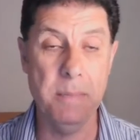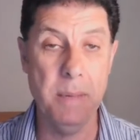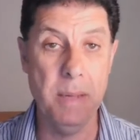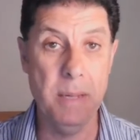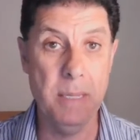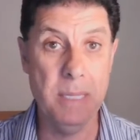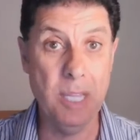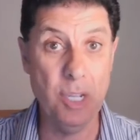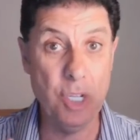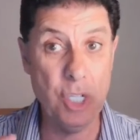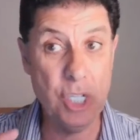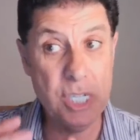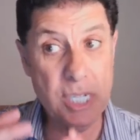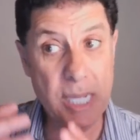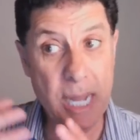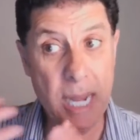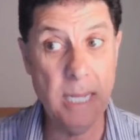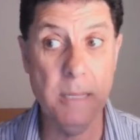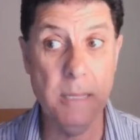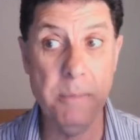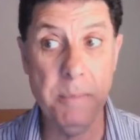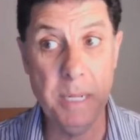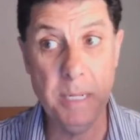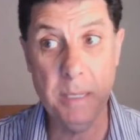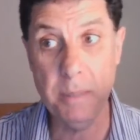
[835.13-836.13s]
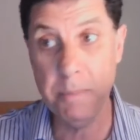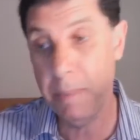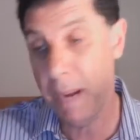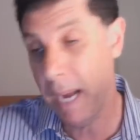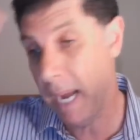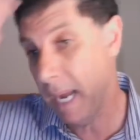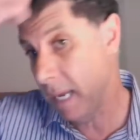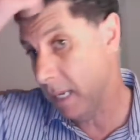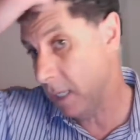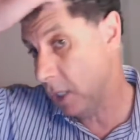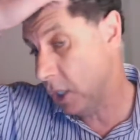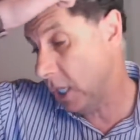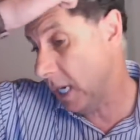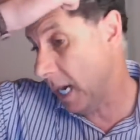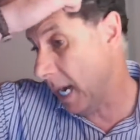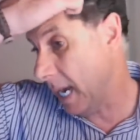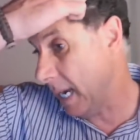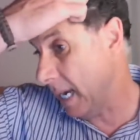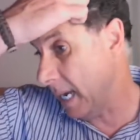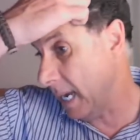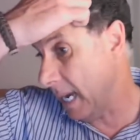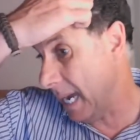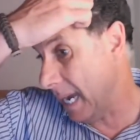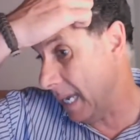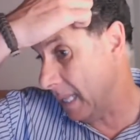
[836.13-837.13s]
The statement by
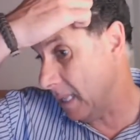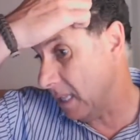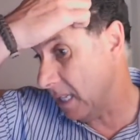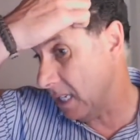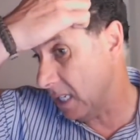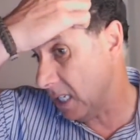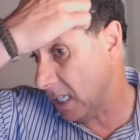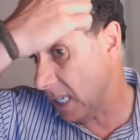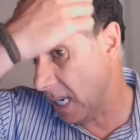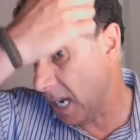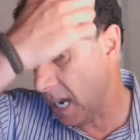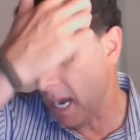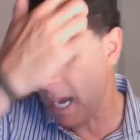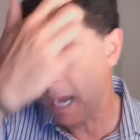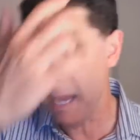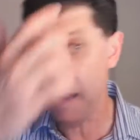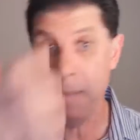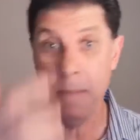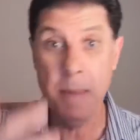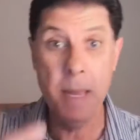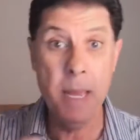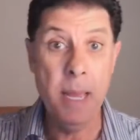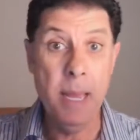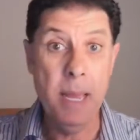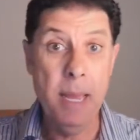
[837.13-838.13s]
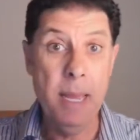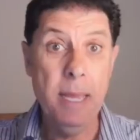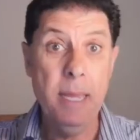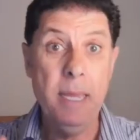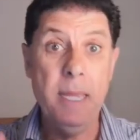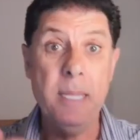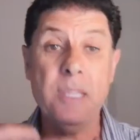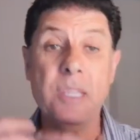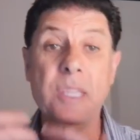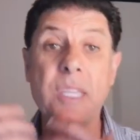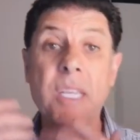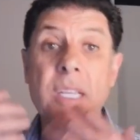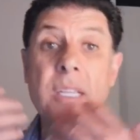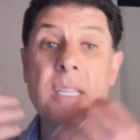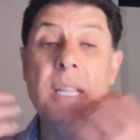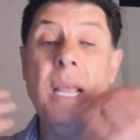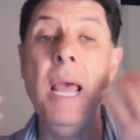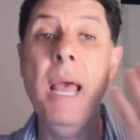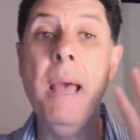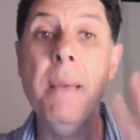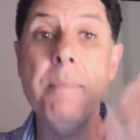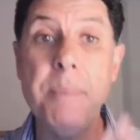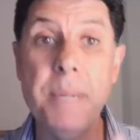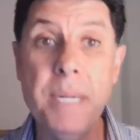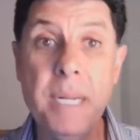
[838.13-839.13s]
China at this time, it didn't
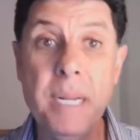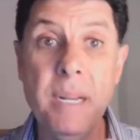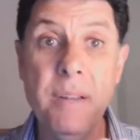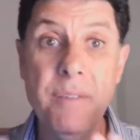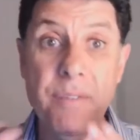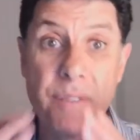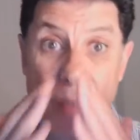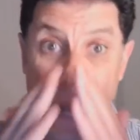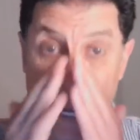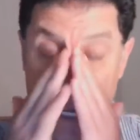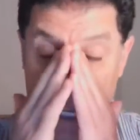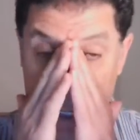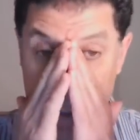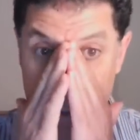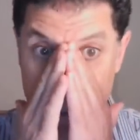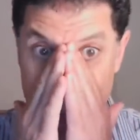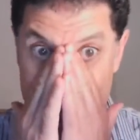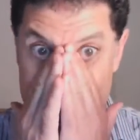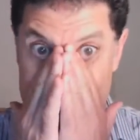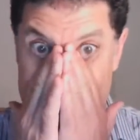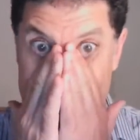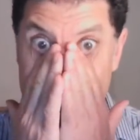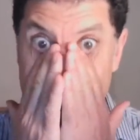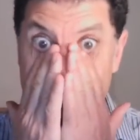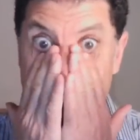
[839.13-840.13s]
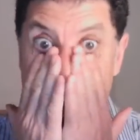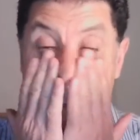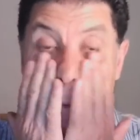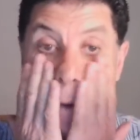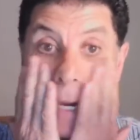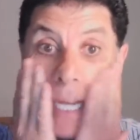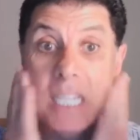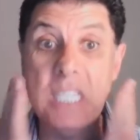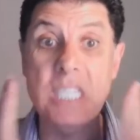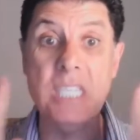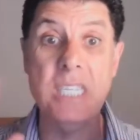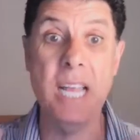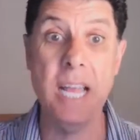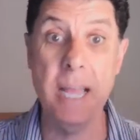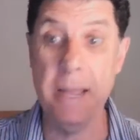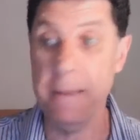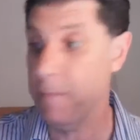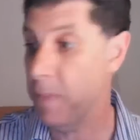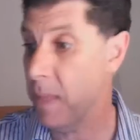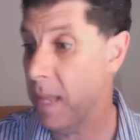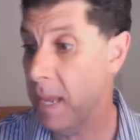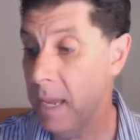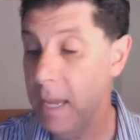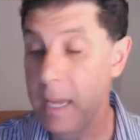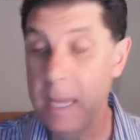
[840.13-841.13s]
happen in a vacuum. Like I always say,
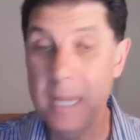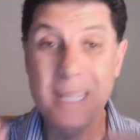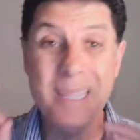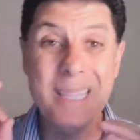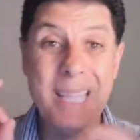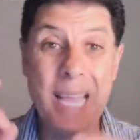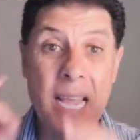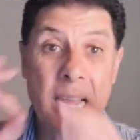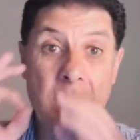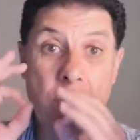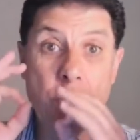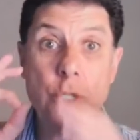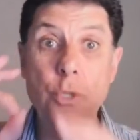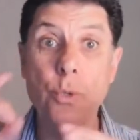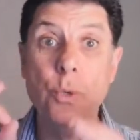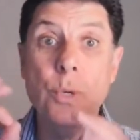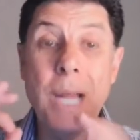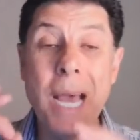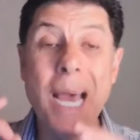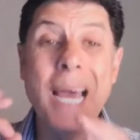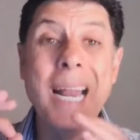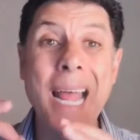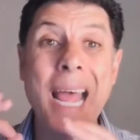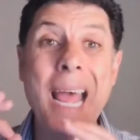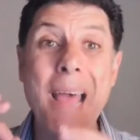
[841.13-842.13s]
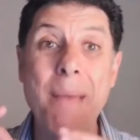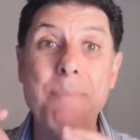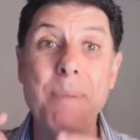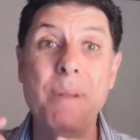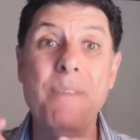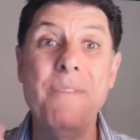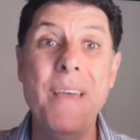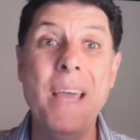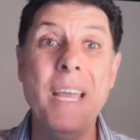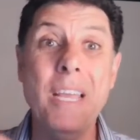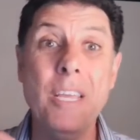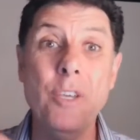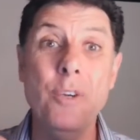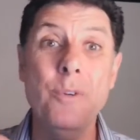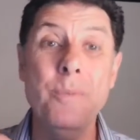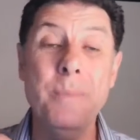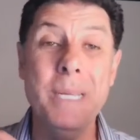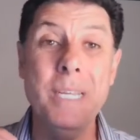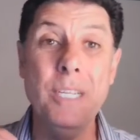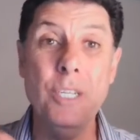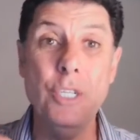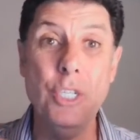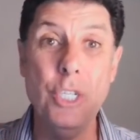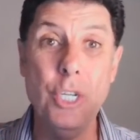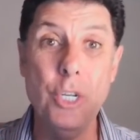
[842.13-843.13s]
things do not happen vacuum
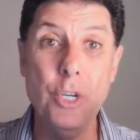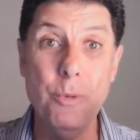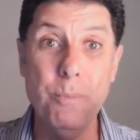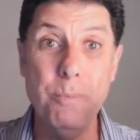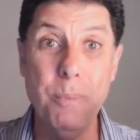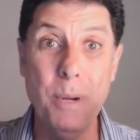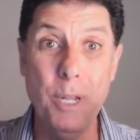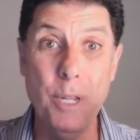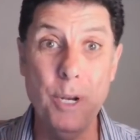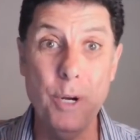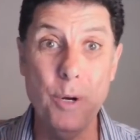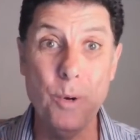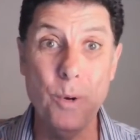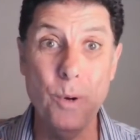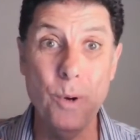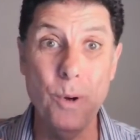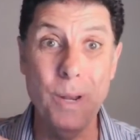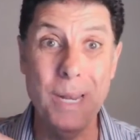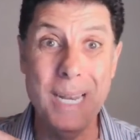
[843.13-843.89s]
in geopolitical